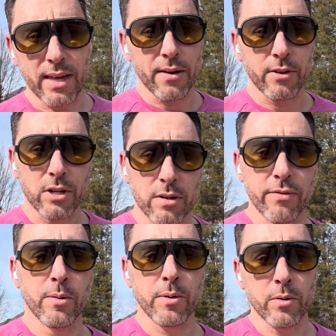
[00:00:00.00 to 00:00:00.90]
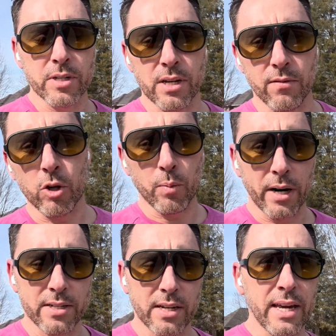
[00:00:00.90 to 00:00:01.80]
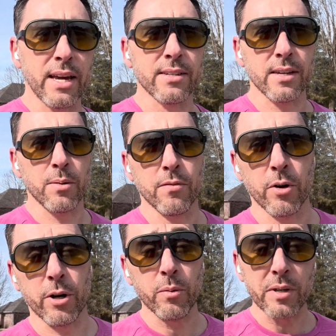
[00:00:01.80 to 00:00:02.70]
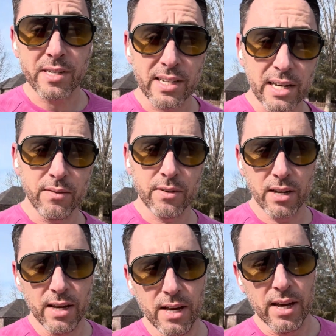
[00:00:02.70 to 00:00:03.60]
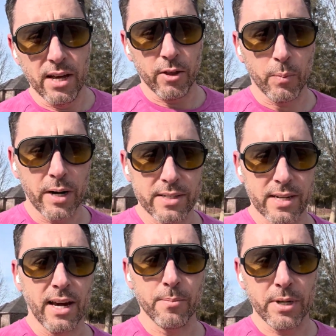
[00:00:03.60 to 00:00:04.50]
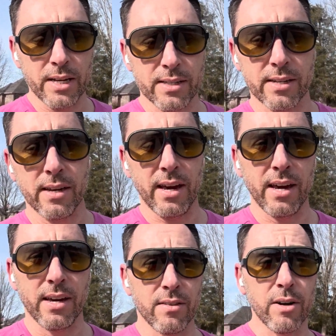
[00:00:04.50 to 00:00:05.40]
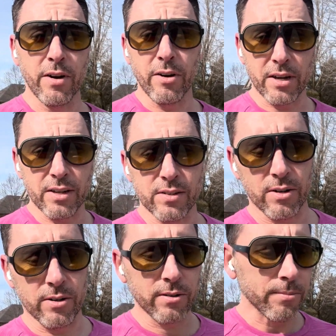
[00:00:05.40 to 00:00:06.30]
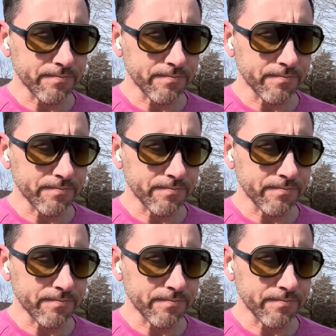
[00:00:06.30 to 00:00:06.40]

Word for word: They haven't confirmed and received new pricing yet. Some have already received their pricing updates and they're very concerned.